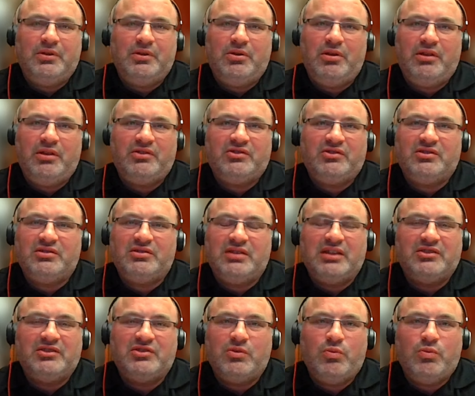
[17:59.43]
know, that's
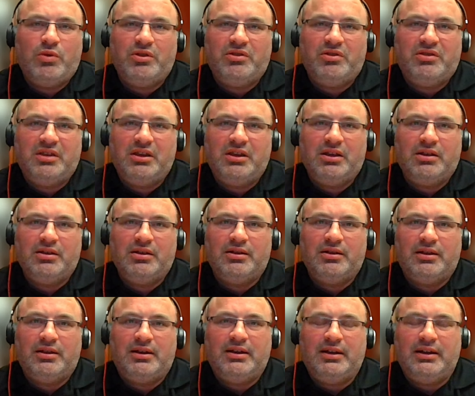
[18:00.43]
that's the one thing
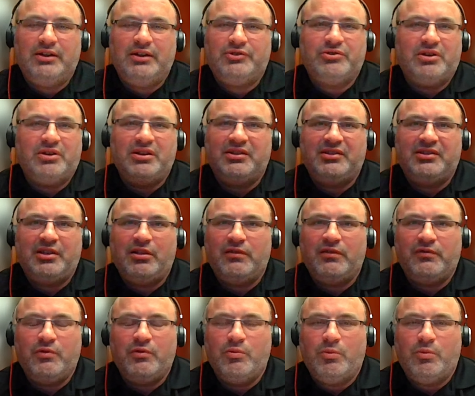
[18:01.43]
I, I try to tell
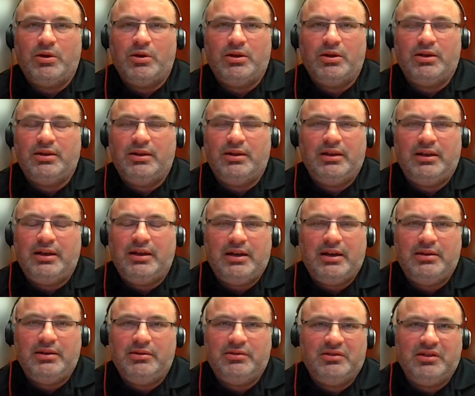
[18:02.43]
everyone. I,
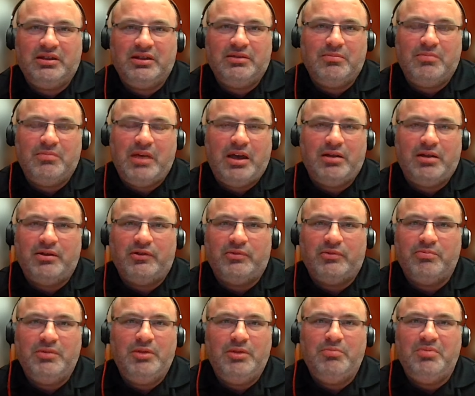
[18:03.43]
I don't think it matters.
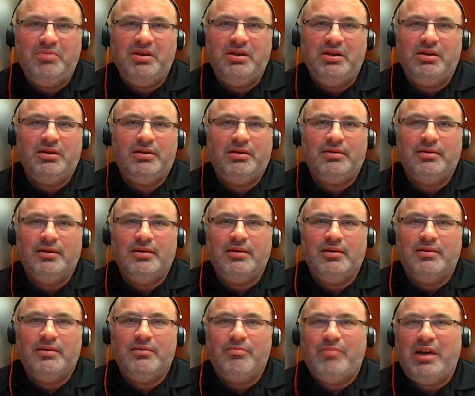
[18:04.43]
Me being
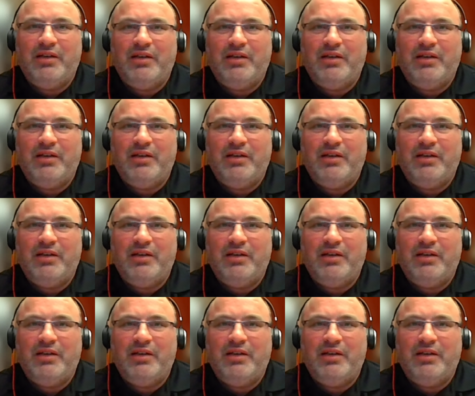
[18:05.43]
my